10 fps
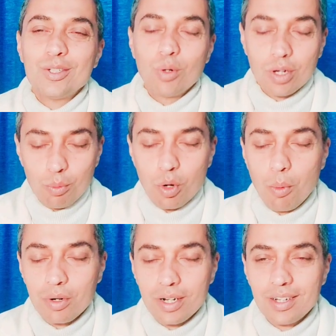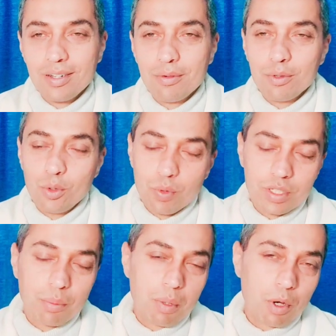To learn more about it, do
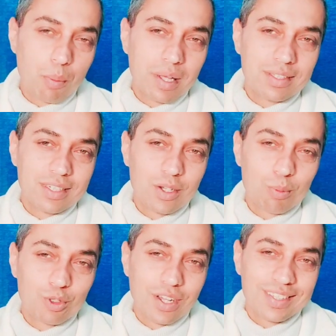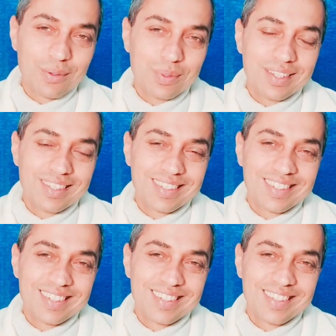visit the Brahmakumari Center Om Shanti with
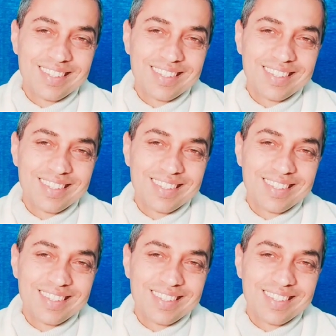this.